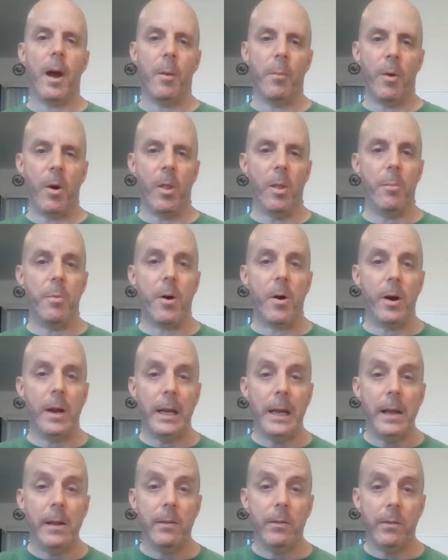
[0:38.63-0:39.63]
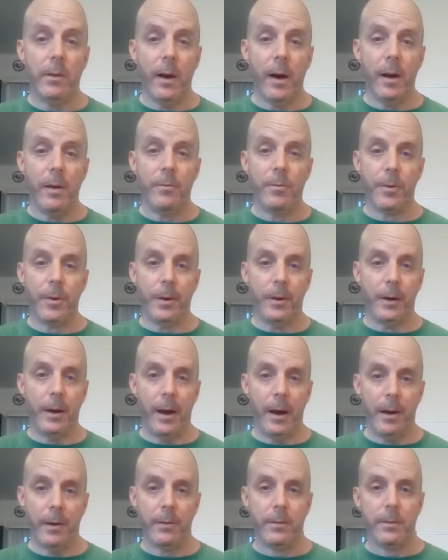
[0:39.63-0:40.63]
I brought the party inside for you
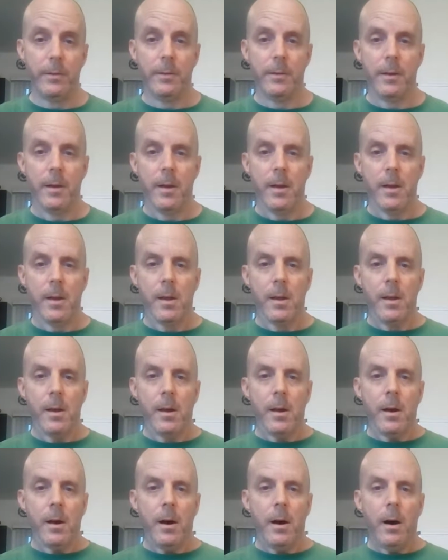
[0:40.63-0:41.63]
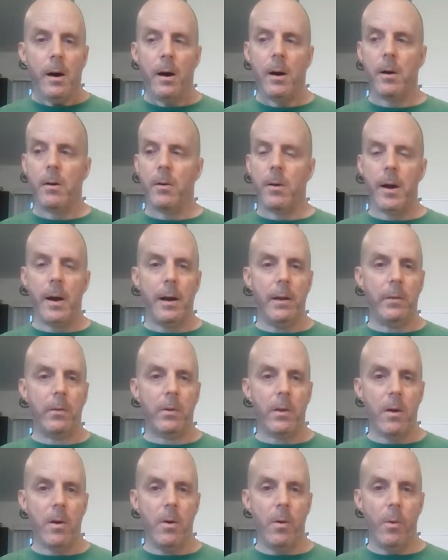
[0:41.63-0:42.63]
guys. All right,
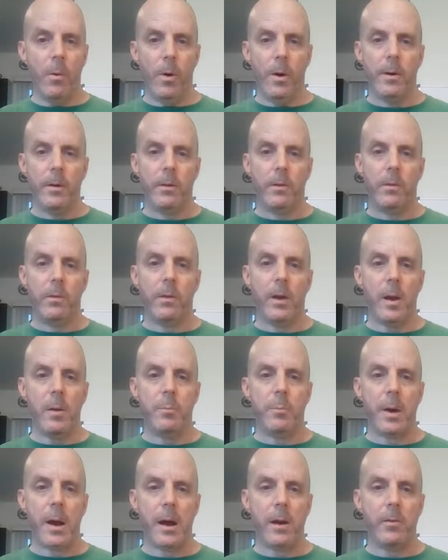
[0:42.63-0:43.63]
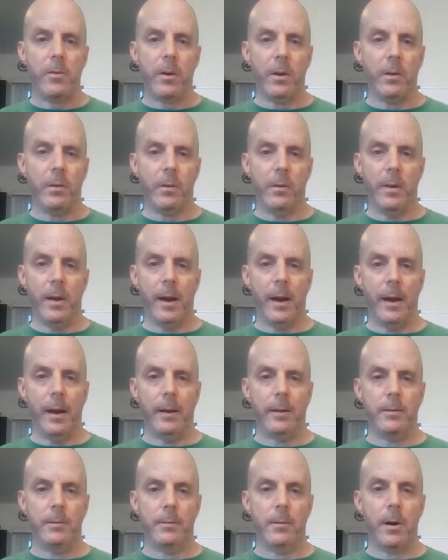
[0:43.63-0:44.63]
so St. Patrick's Day,
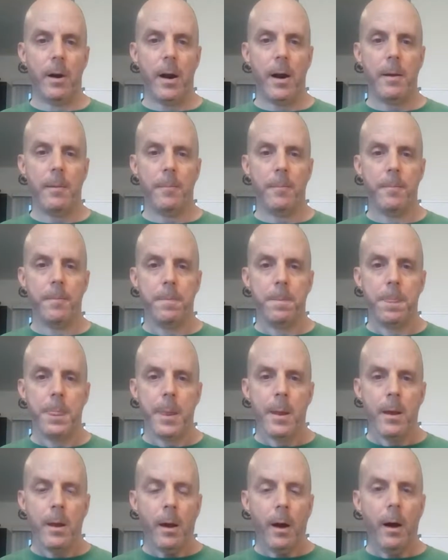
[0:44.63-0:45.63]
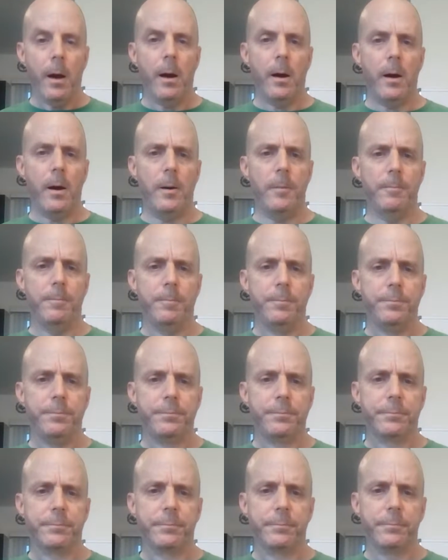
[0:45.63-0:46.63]
right? Of
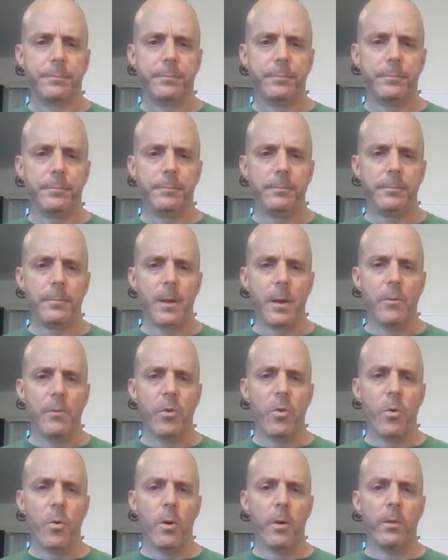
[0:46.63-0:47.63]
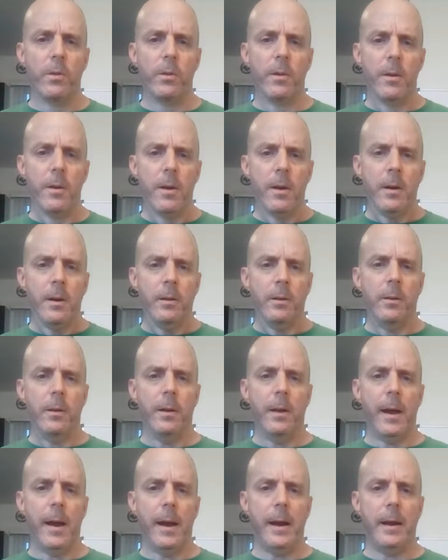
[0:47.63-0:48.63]
course,
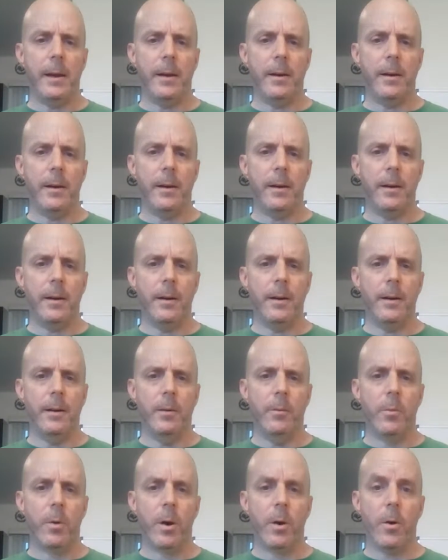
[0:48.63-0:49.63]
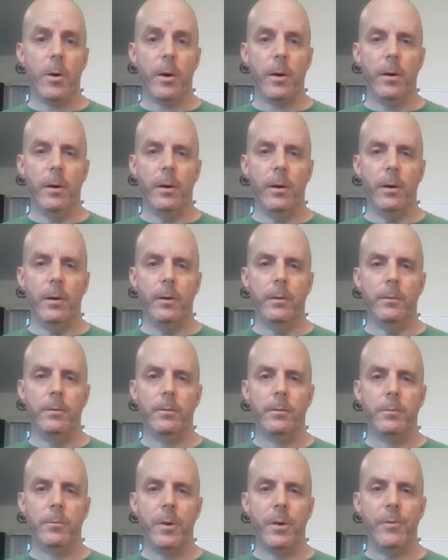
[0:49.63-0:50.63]
today we're going to
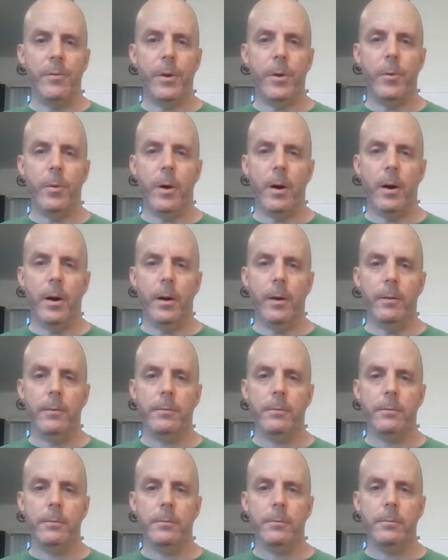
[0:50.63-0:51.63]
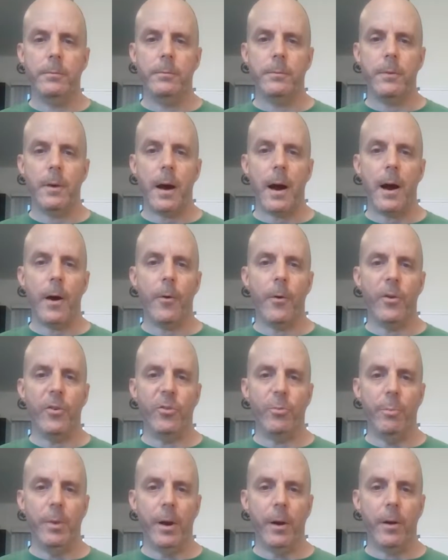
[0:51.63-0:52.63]
review a
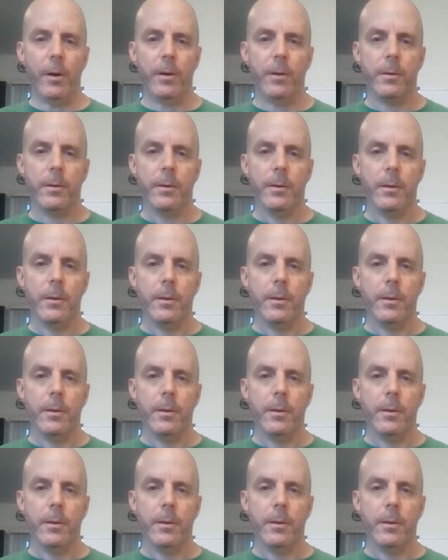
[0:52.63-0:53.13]
Irish beer